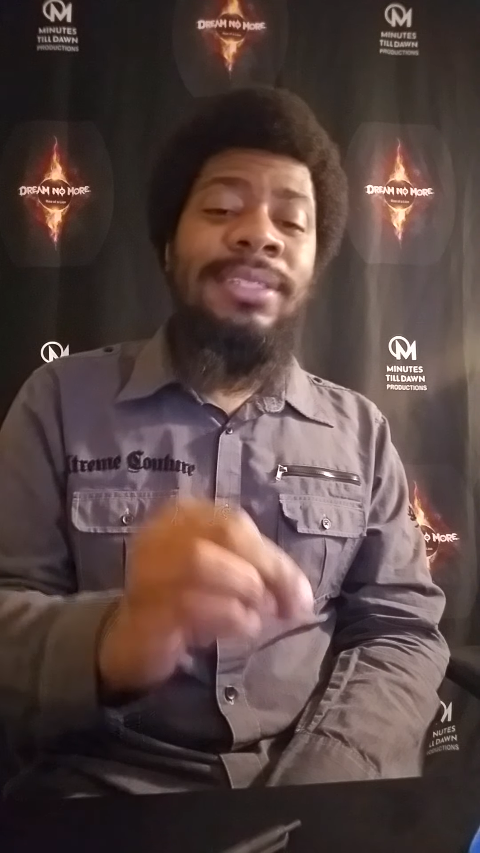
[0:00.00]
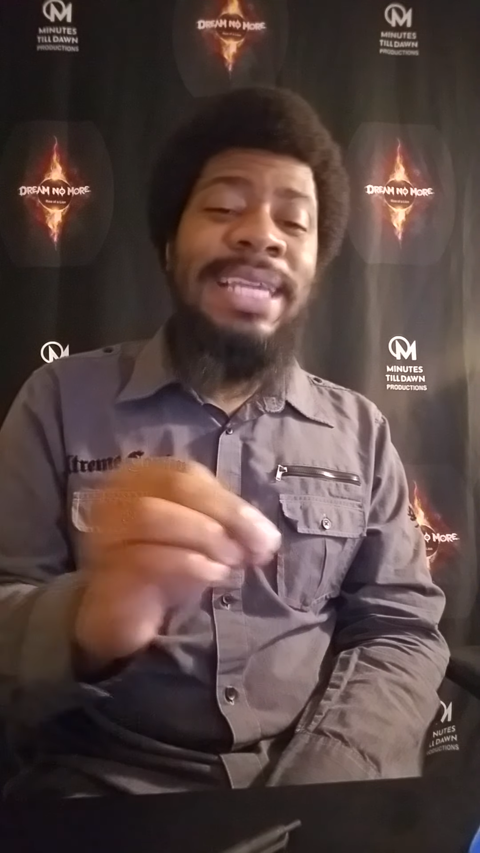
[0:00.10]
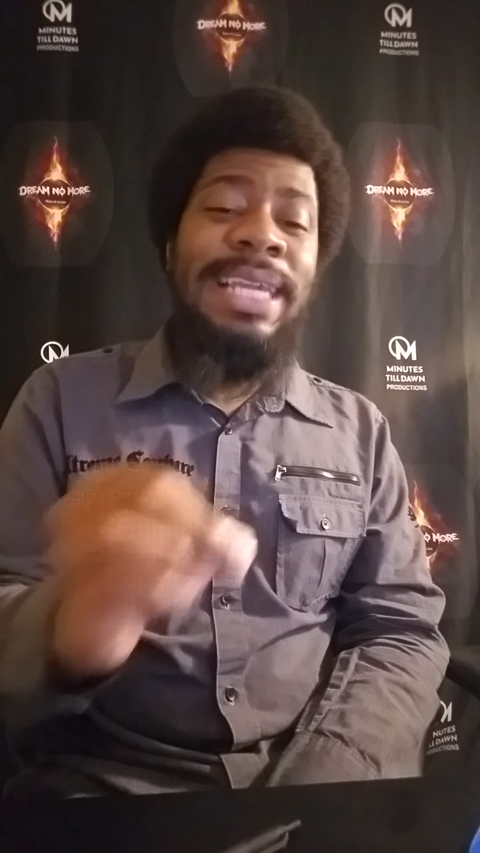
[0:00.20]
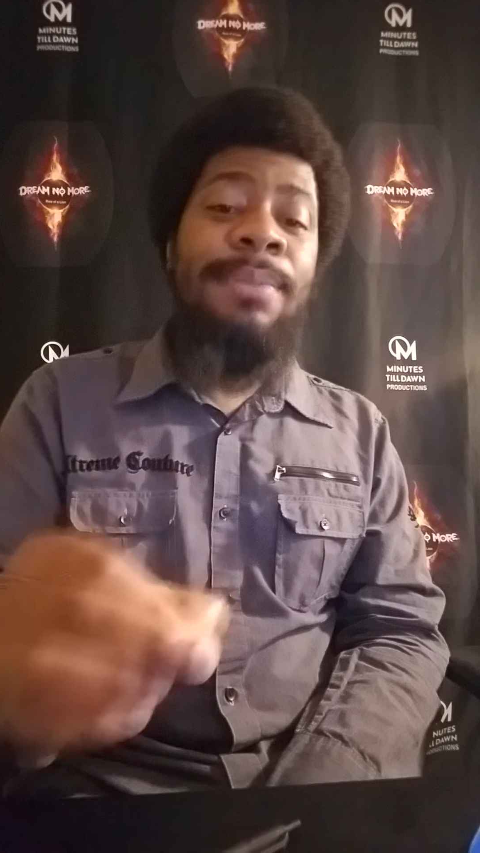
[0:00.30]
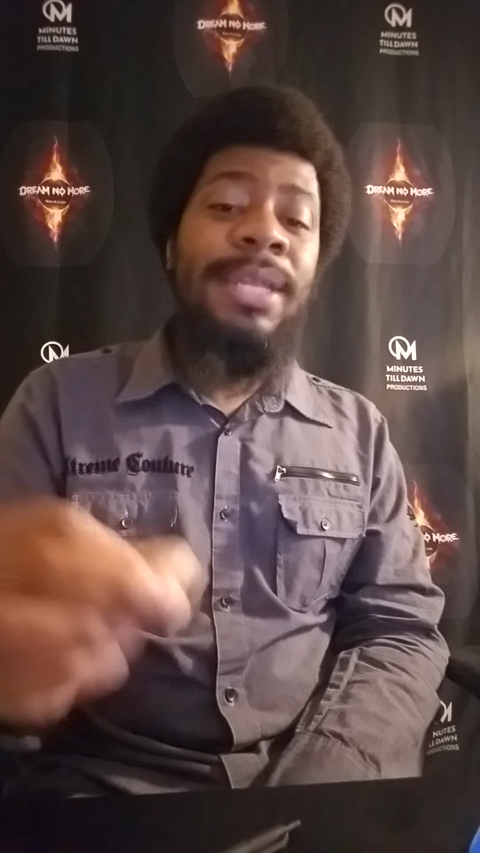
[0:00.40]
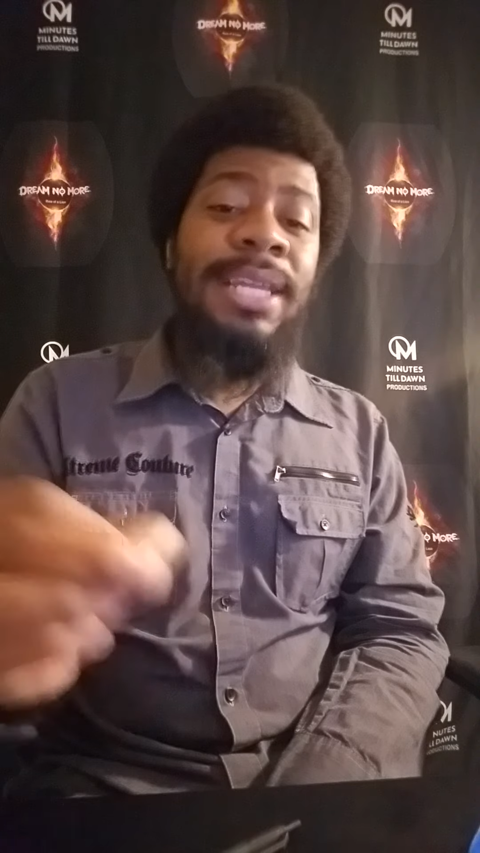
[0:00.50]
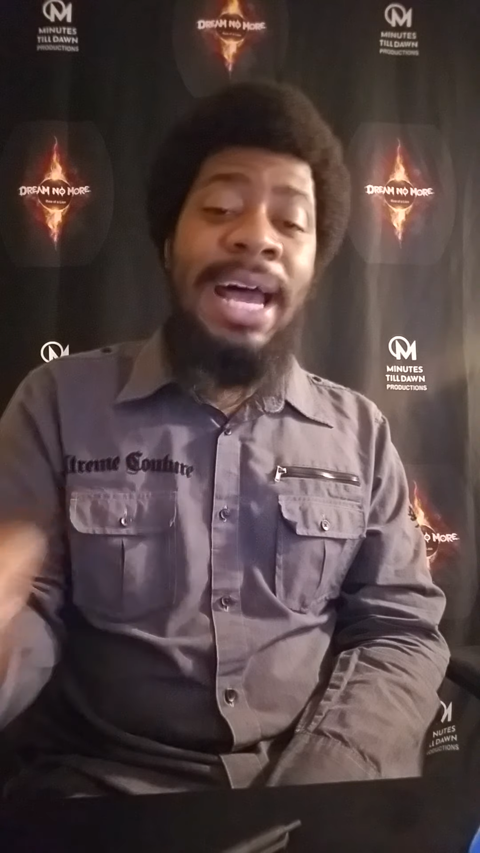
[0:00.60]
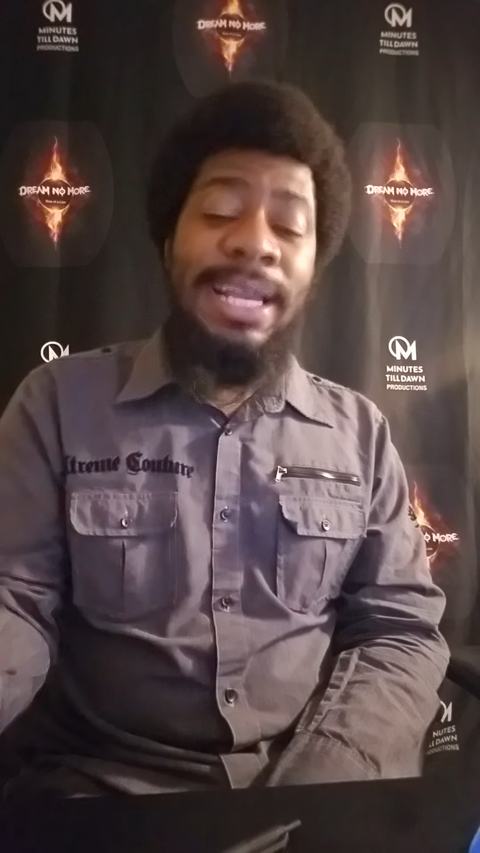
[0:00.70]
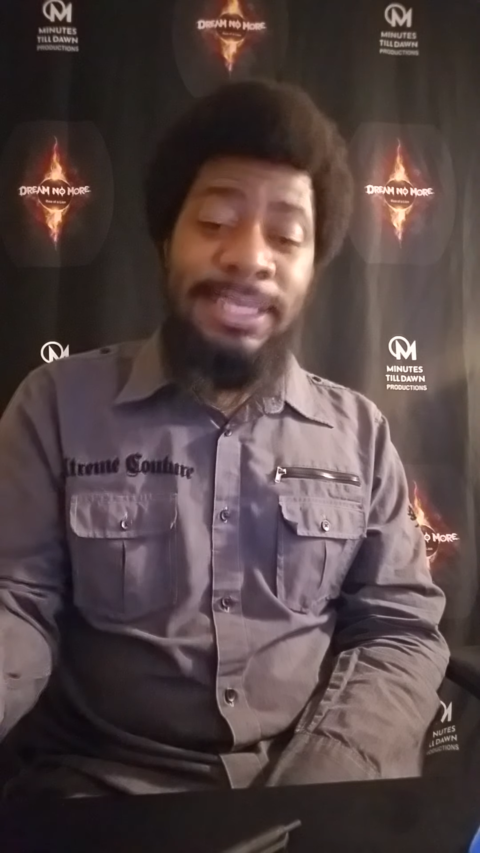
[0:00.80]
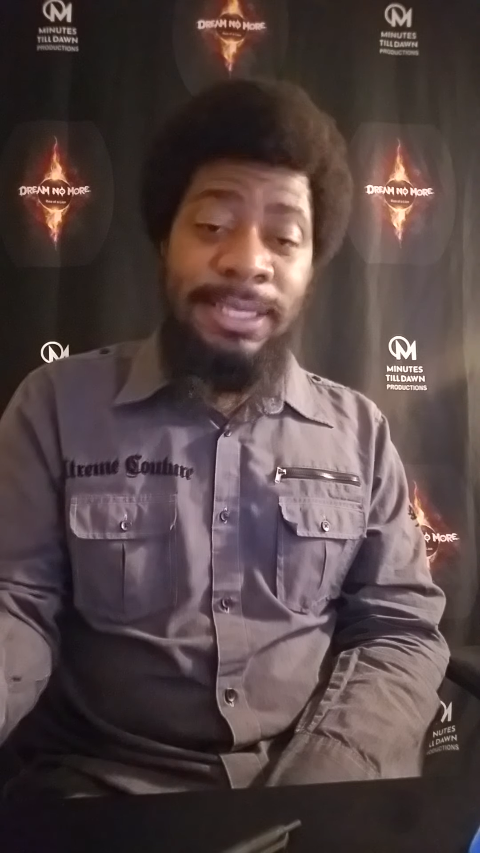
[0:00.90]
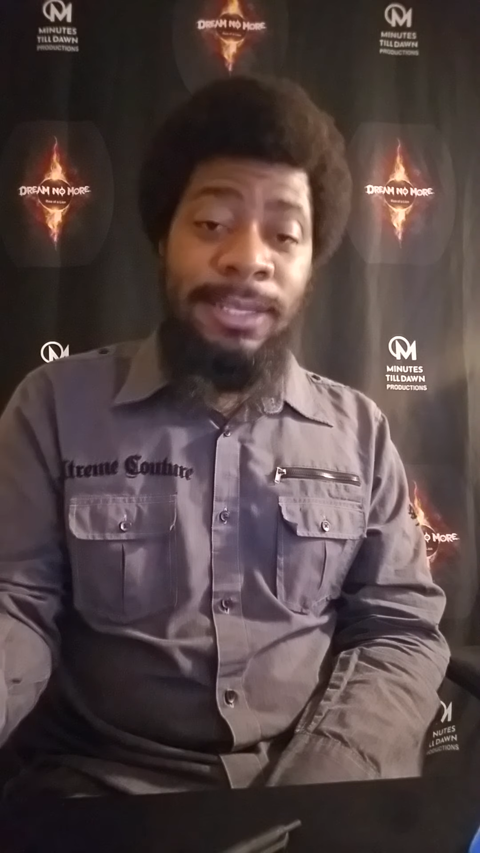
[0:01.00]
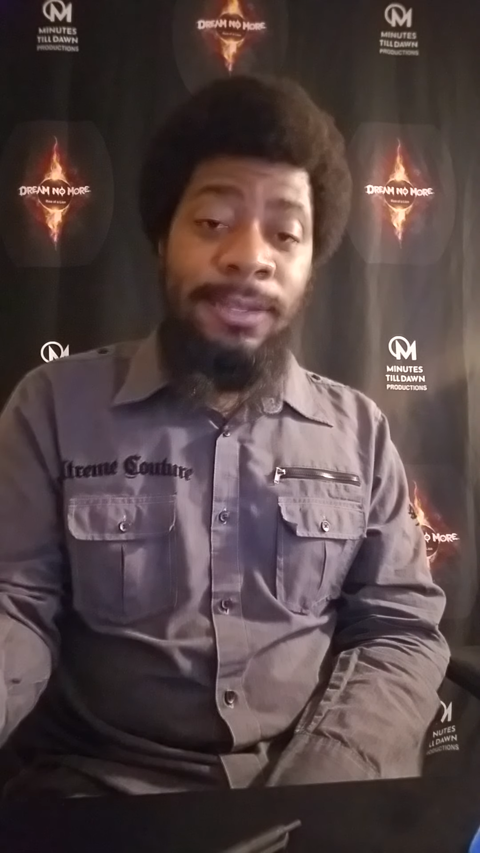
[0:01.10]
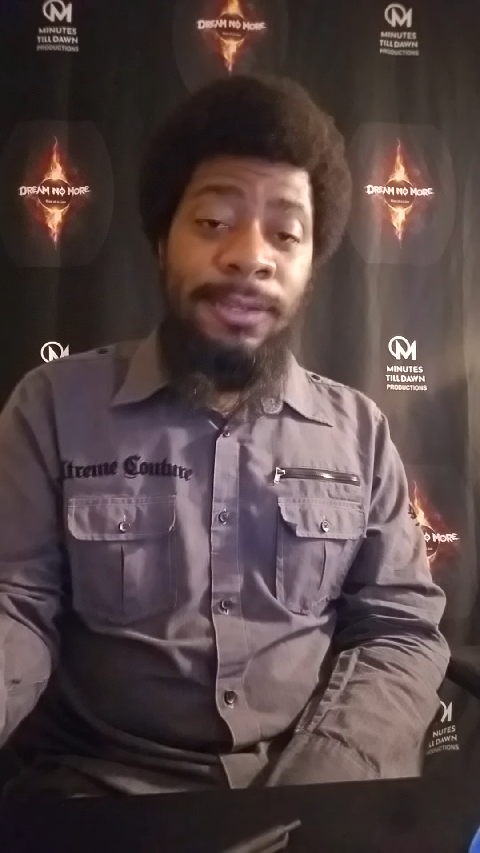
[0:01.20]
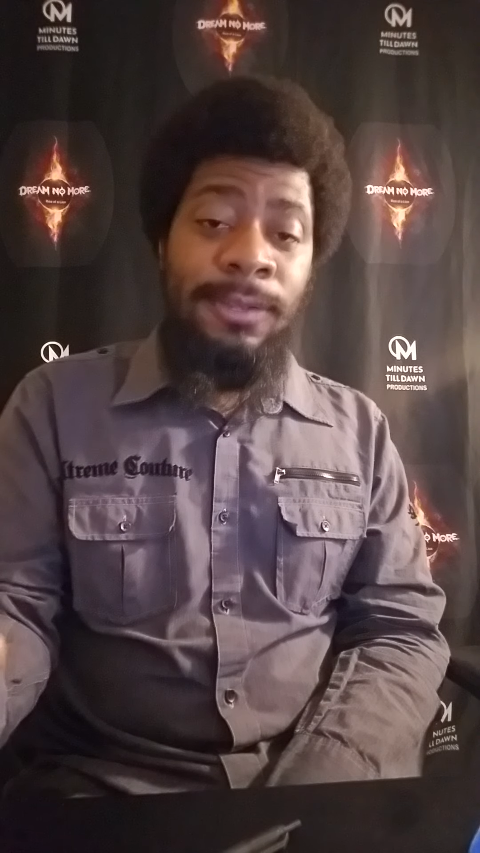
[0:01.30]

demonizing